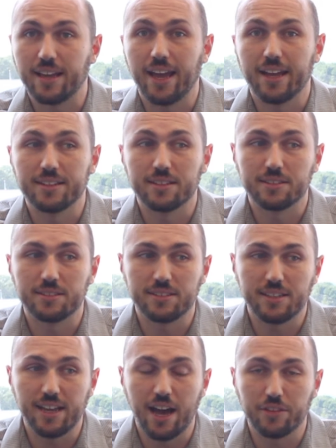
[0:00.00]
and
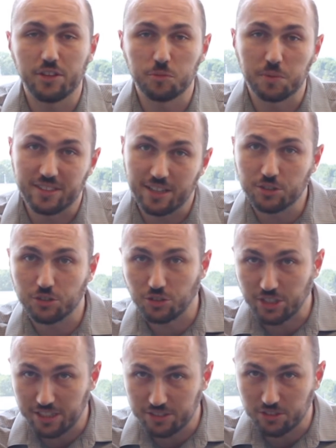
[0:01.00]
see how these potential
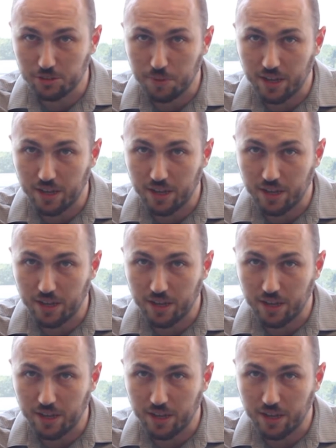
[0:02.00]
changes to